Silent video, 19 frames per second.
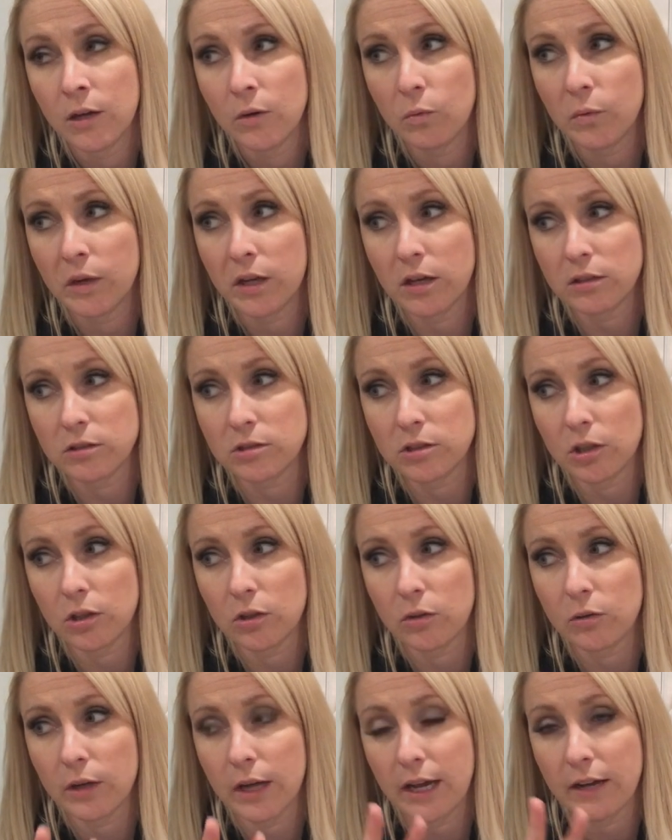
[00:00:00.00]
We
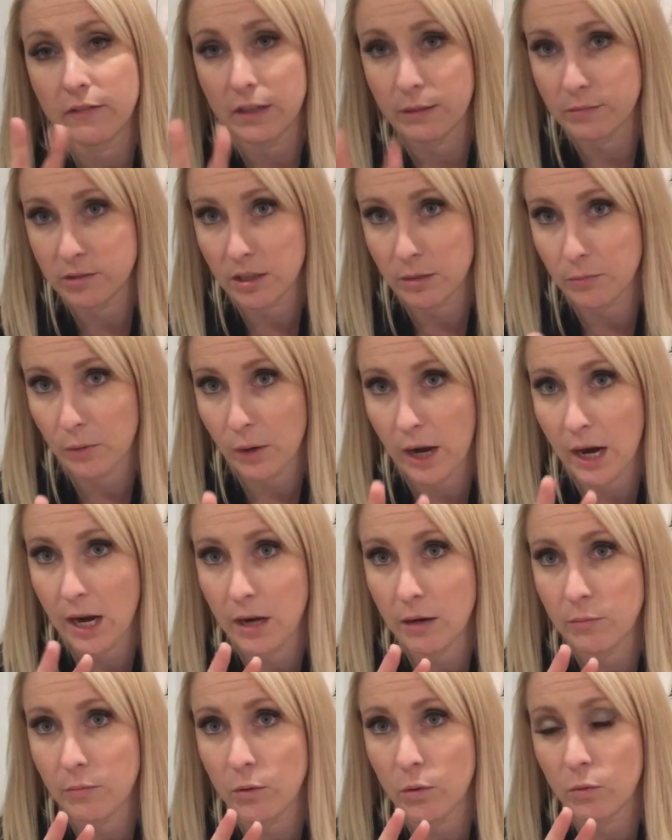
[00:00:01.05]
also have Amazon
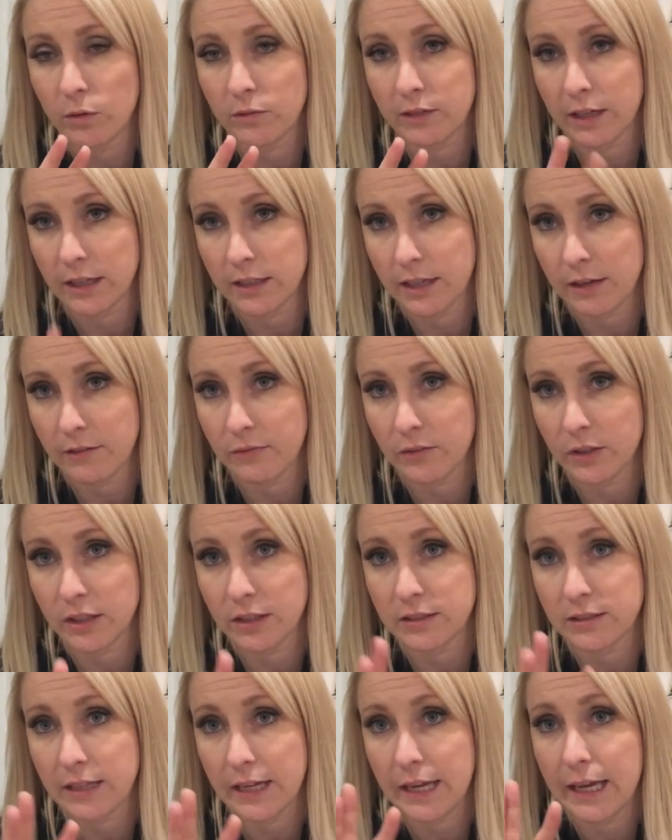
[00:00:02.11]
Prime. We've got
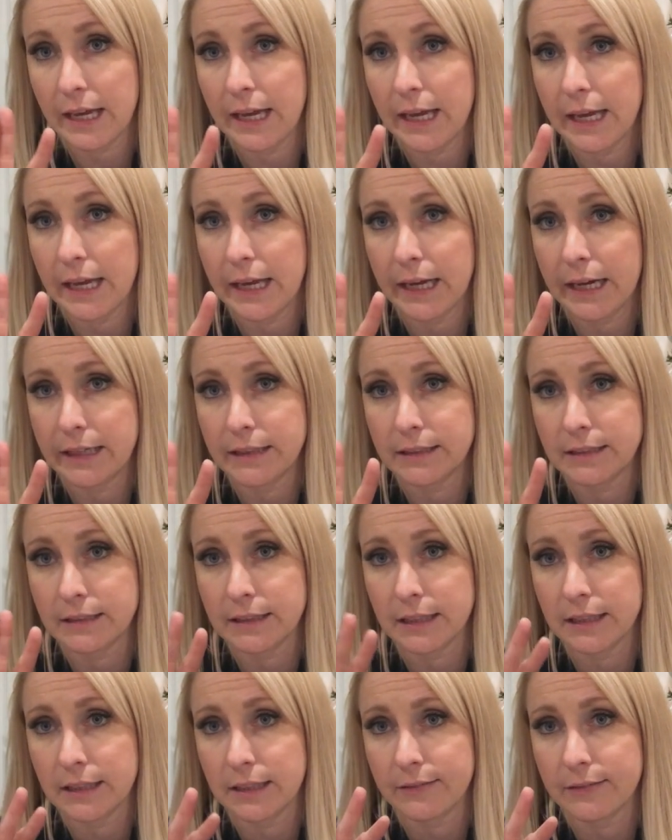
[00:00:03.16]
Netflix. I just
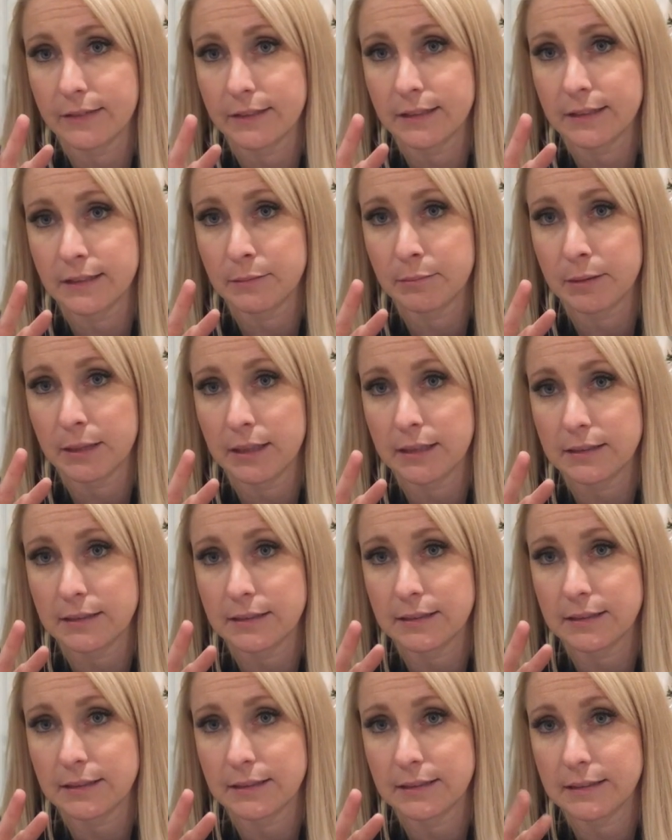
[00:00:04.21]
signed up for Disney Plus.
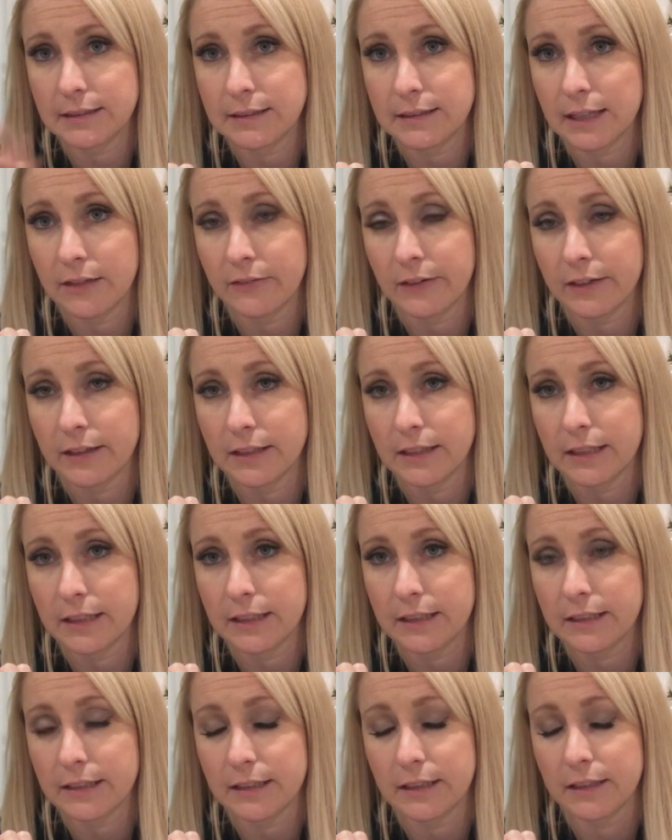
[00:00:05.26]
I finally did
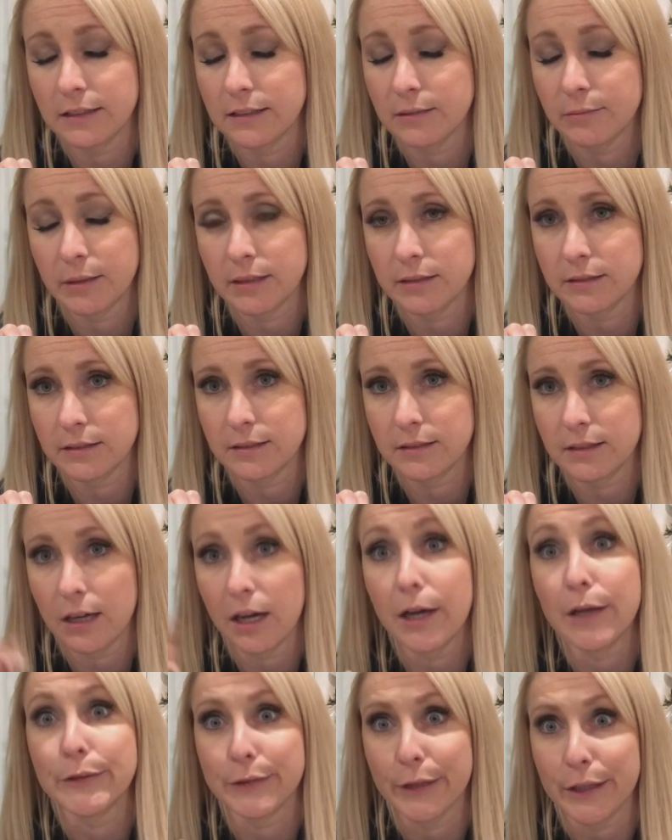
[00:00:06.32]
it, and it's amazing.
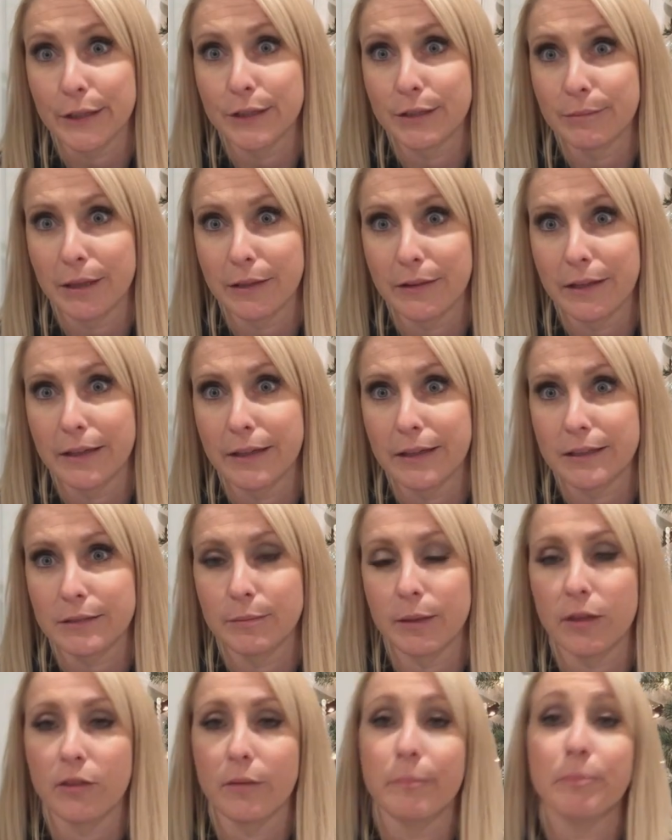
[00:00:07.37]
I'll talk to you about that next
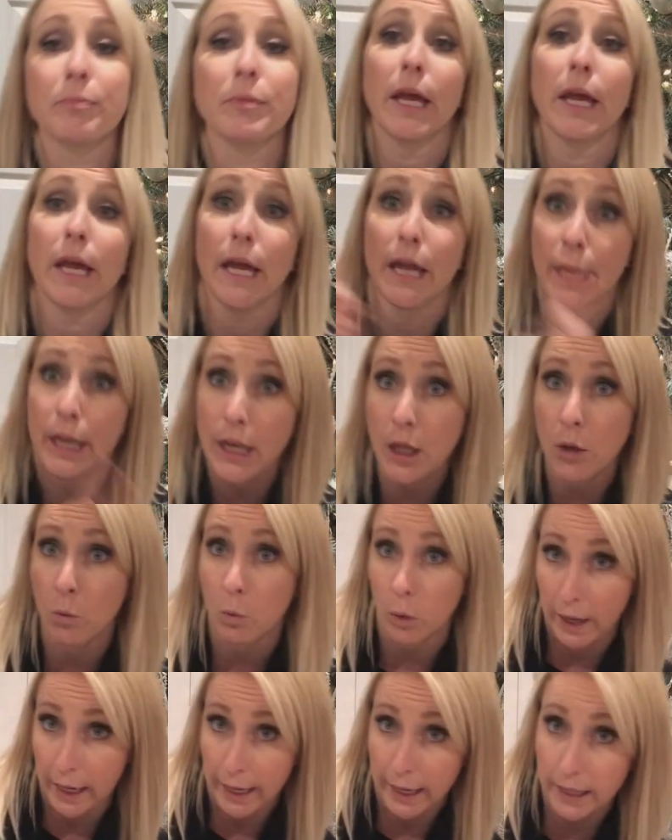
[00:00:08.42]
month.
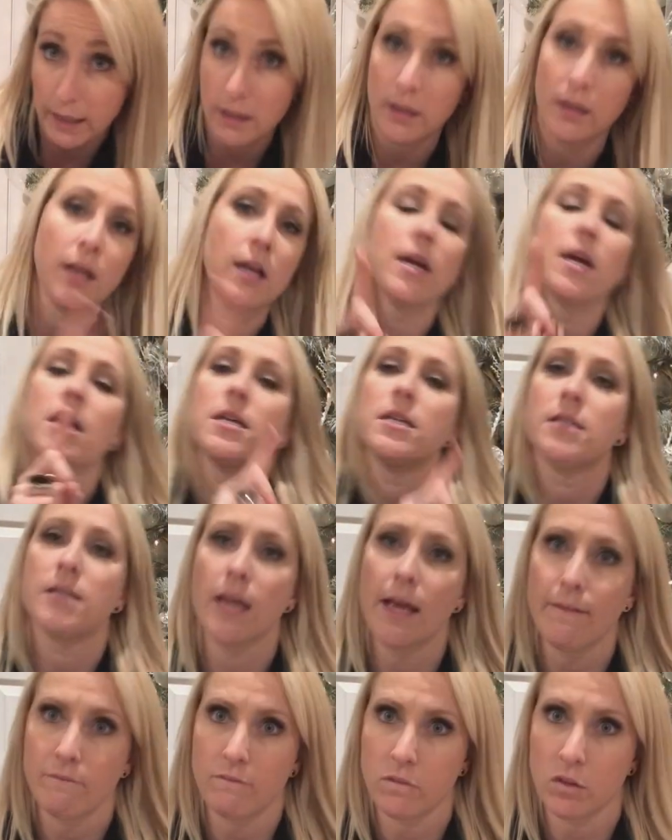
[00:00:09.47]
Anyway,
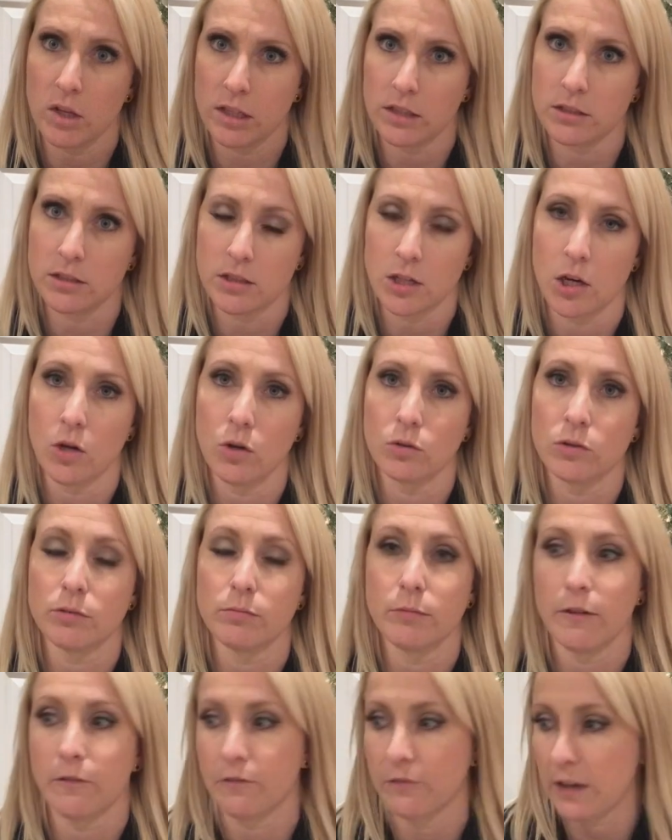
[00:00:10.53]
Netflix, though, some
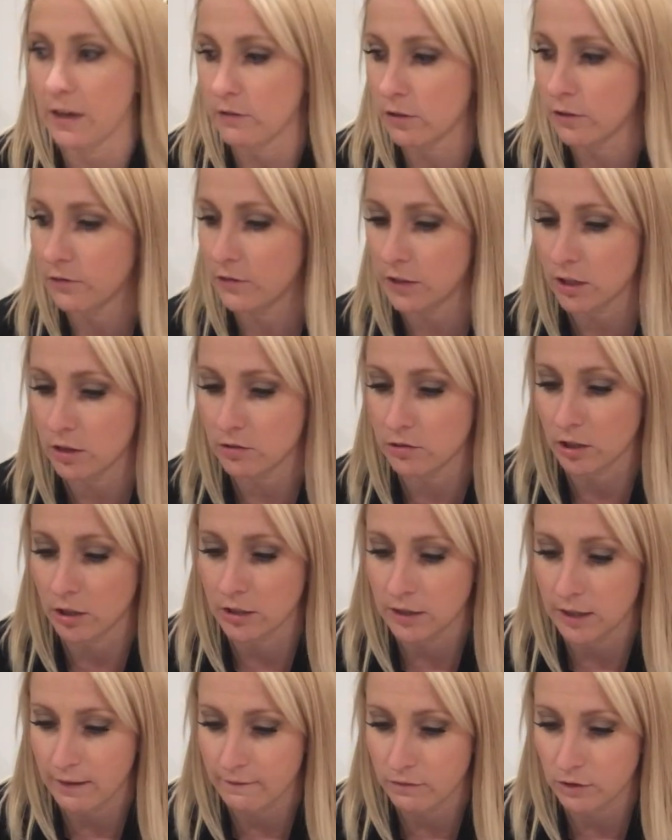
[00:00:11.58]
of my favorite videos
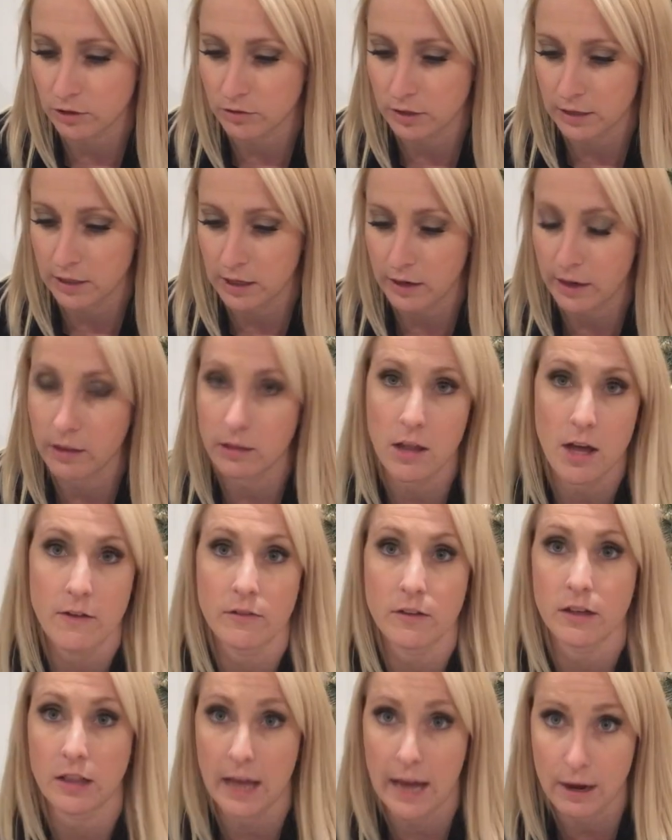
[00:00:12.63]
on Netflix right now. I
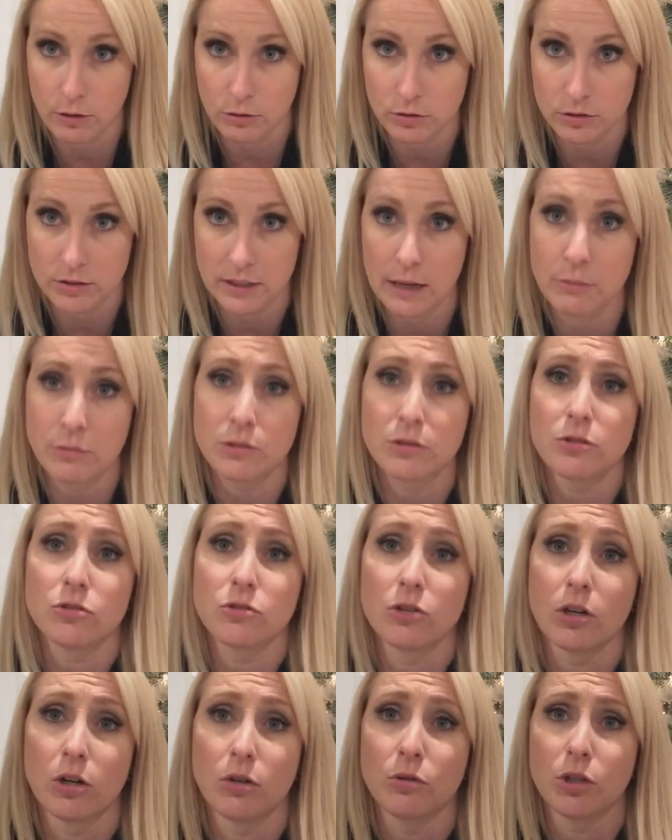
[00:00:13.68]
love Klaus. That was
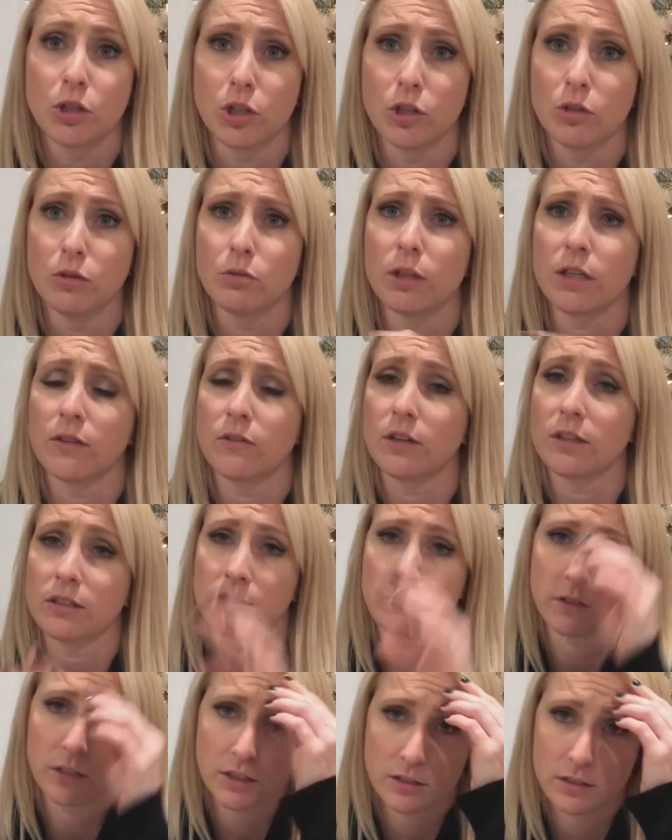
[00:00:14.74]
so cute. Like, if you guys
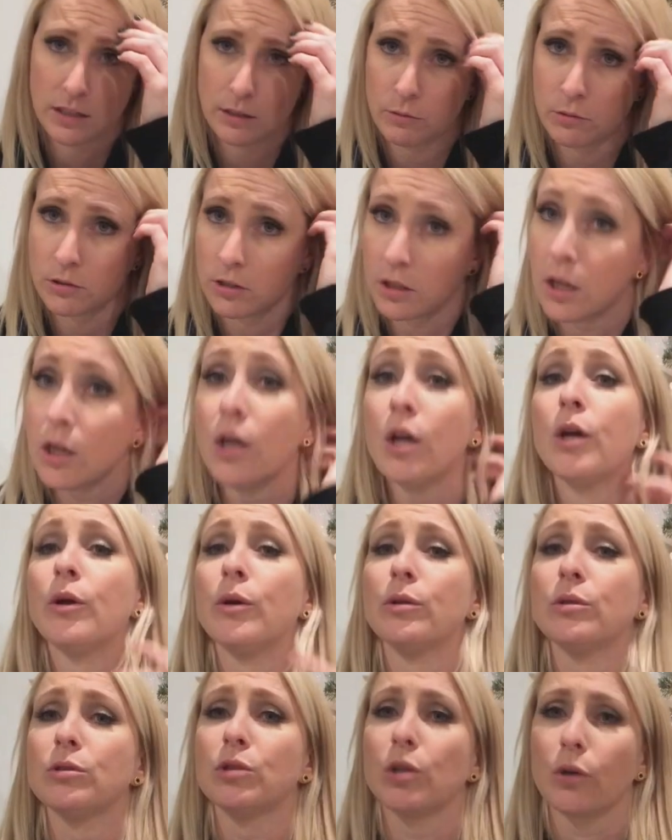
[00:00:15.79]
have kids, that one,
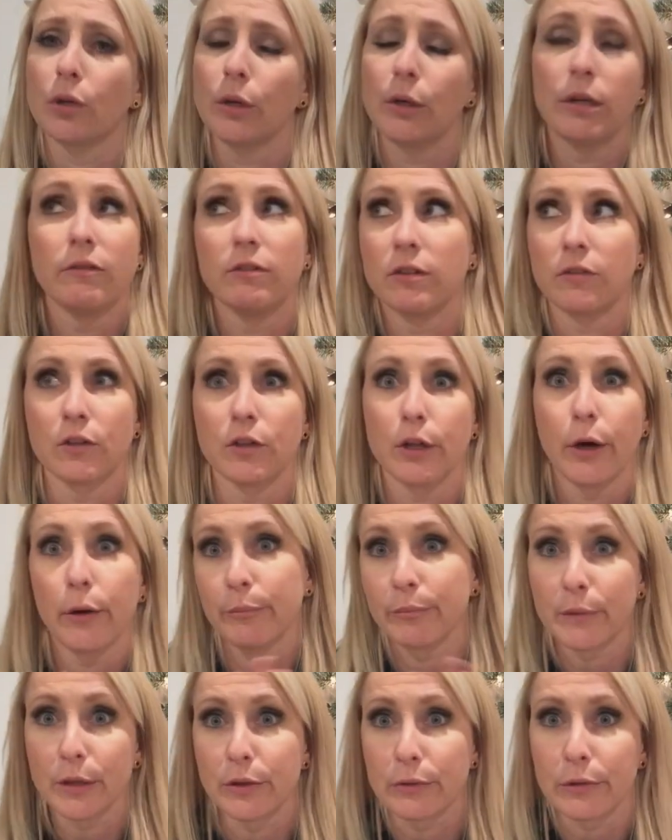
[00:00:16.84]
so cute. Even if you
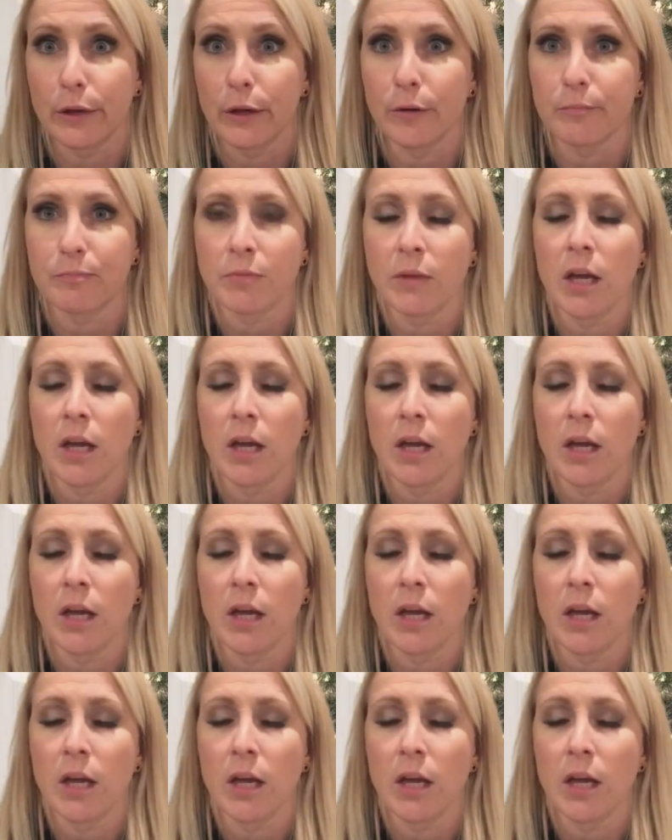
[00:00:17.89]
don't, it's cute.